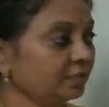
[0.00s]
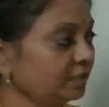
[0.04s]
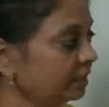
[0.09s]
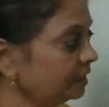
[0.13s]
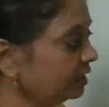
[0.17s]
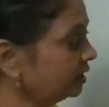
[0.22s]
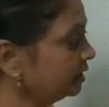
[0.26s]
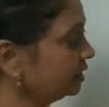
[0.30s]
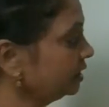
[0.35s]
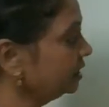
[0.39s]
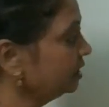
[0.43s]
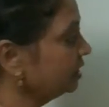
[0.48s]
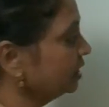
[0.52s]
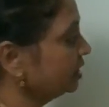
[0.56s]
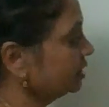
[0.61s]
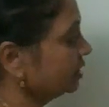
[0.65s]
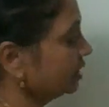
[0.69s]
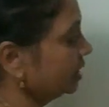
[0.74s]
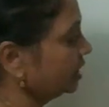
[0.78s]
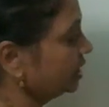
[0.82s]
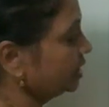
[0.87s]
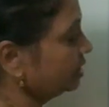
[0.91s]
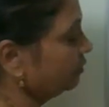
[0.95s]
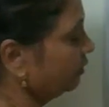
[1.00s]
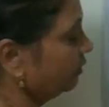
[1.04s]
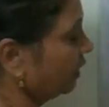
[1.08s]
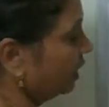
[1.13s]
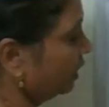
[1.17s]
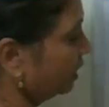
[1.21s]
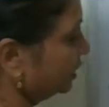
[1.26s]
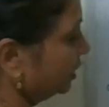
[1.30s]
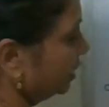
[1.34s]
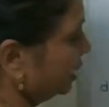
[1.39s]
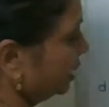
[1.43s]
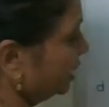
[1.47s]
Here in this case,
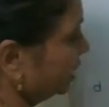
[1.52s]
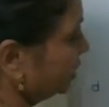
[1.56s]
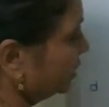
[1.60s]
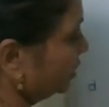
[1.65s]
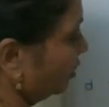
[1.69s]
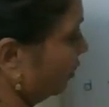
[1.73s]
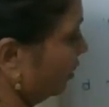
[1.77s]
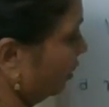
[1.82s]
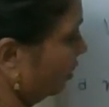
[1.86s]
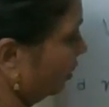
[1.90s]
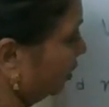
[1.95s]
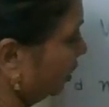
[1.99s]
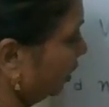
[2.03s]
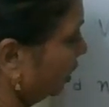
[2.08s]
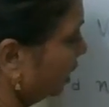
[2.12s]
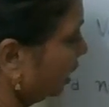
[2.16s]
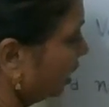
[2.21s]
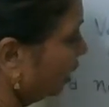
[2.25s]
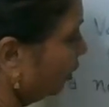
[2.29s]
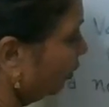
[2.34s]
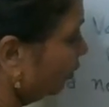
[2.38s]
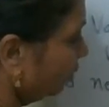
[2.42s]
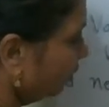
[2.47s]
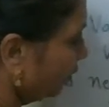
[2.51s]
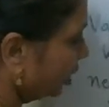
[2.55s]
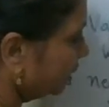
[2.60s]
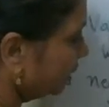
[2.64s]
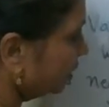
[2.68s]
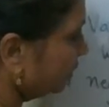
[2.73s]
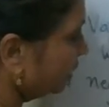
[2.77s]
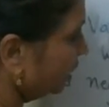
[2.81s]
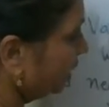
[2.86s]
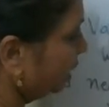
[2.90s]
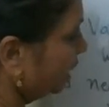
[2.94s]
further is wrong. Further